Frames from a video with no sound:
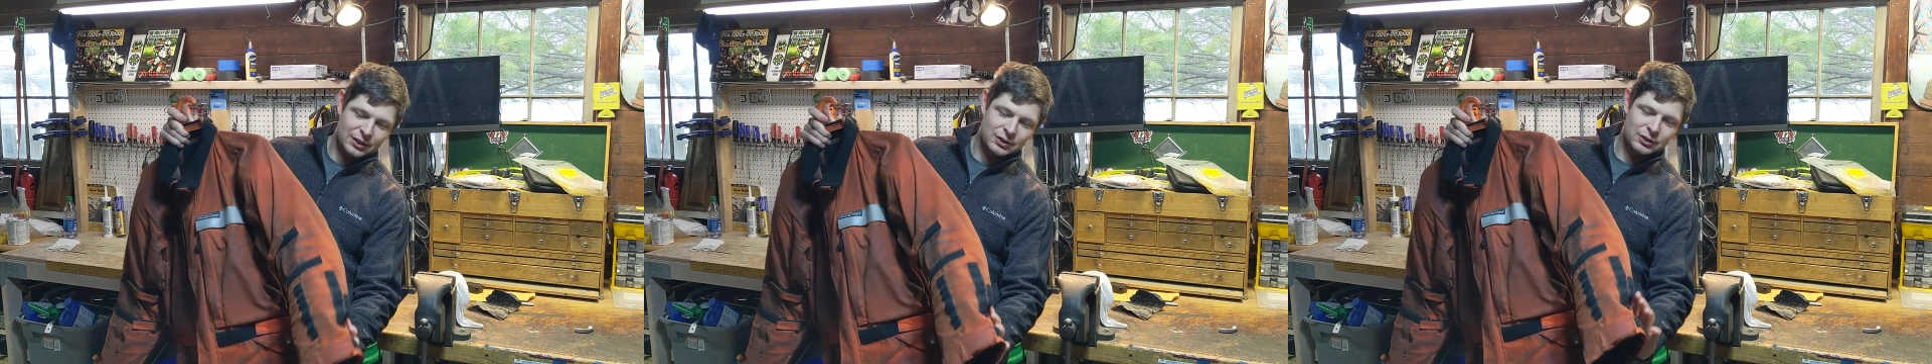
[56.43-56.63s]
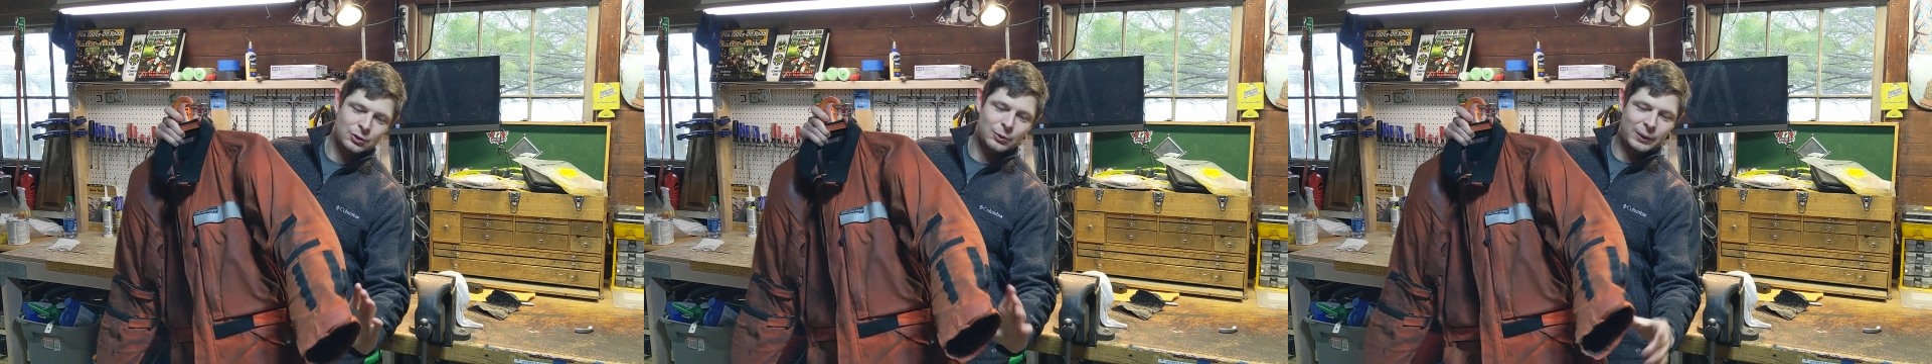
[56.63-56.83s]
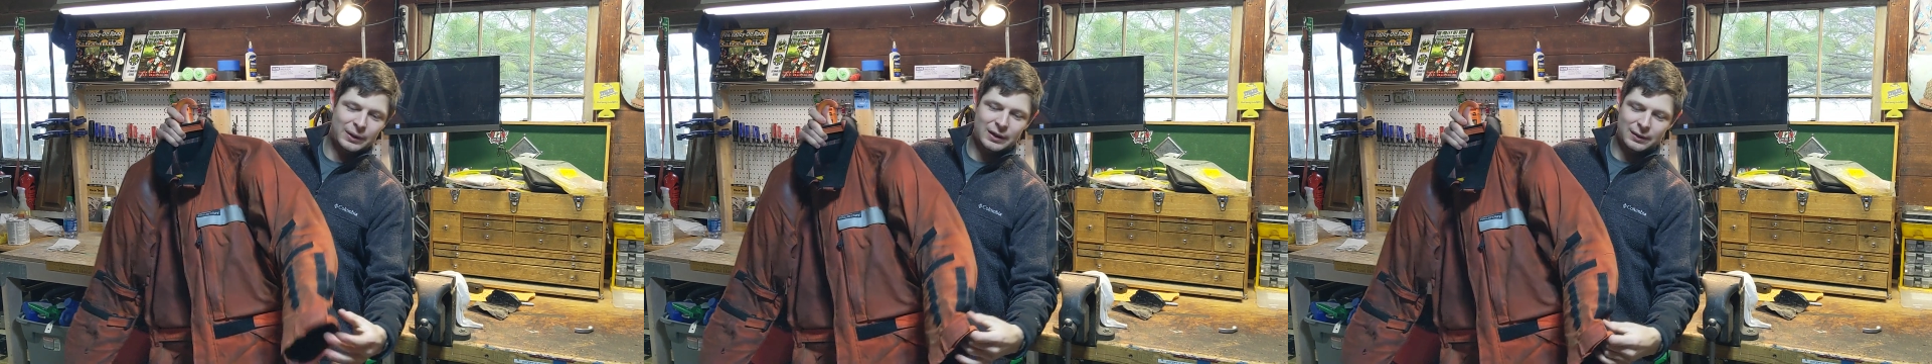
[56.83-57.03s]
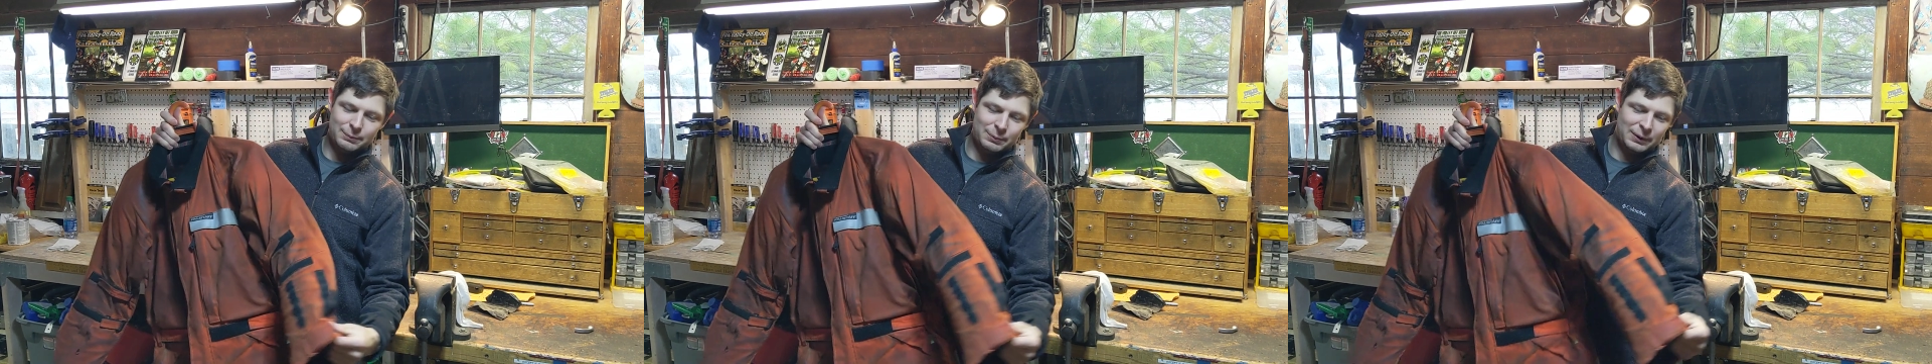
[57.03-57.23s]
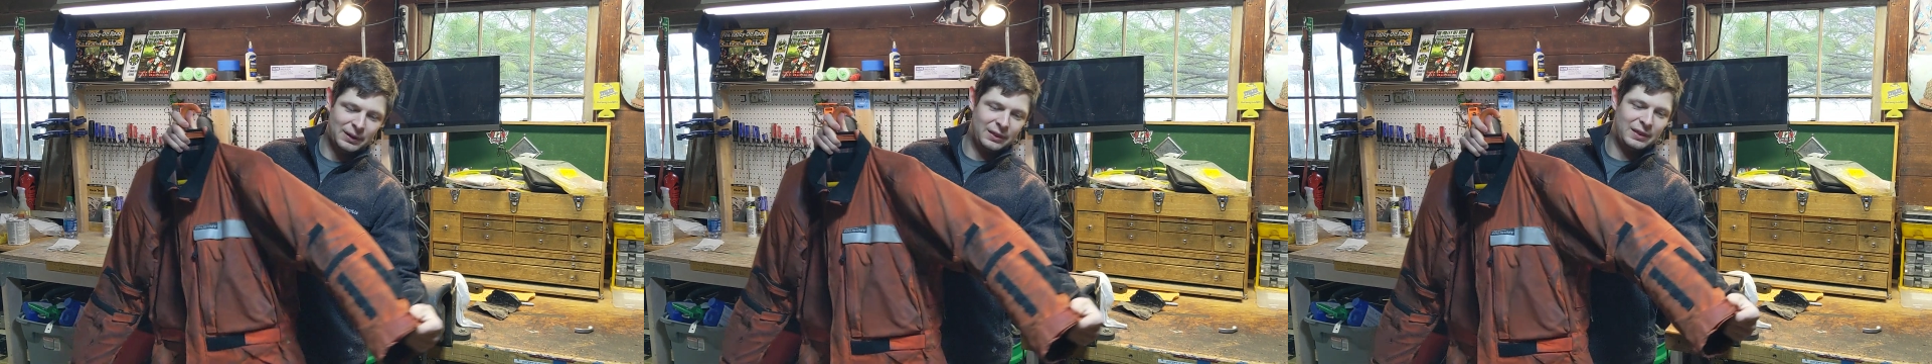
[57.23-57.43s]
you end
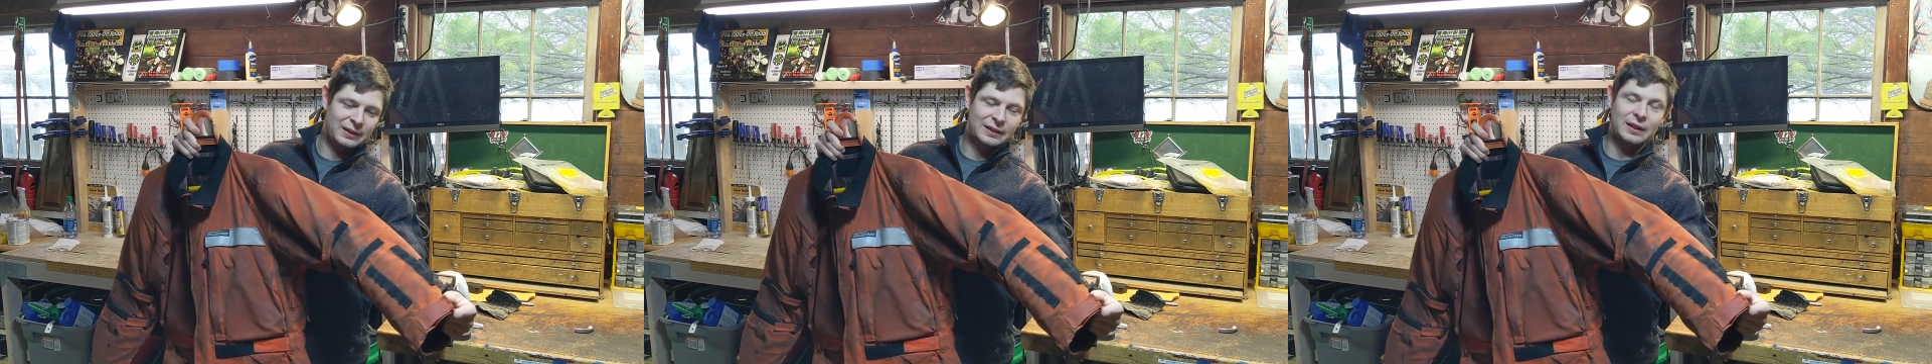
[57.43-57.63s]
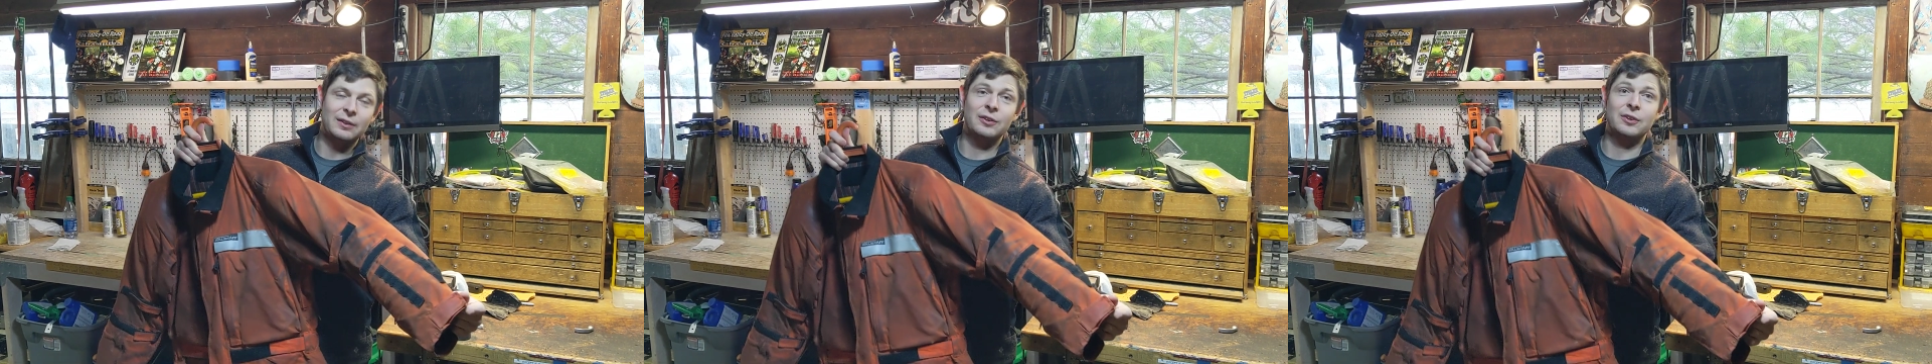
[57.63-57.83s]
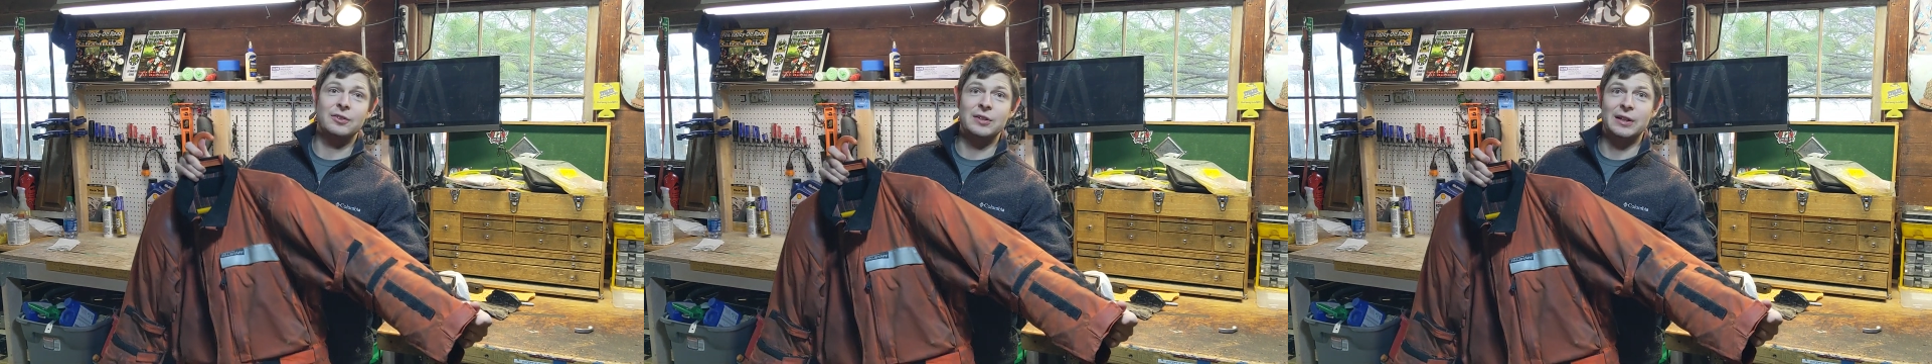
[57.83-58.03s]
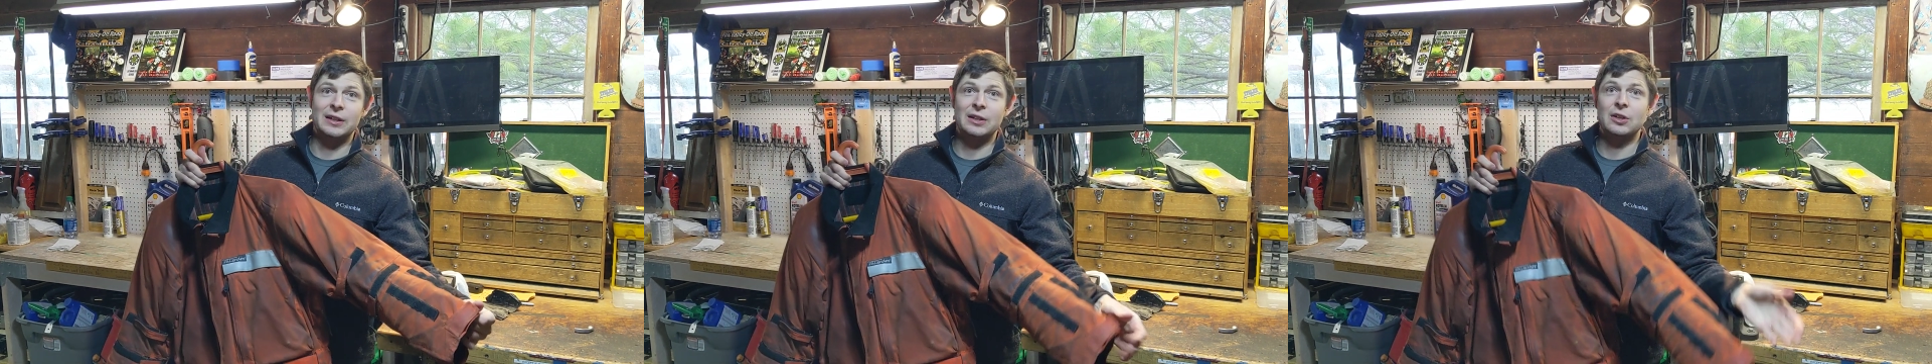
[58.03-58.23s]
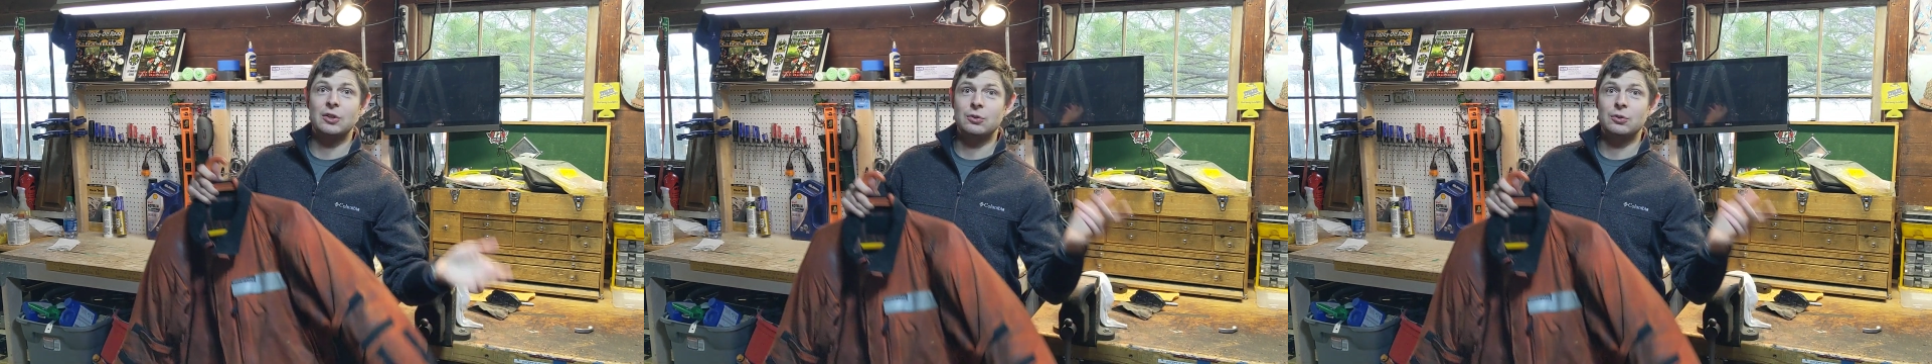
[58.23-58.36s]
up with a thing that looks like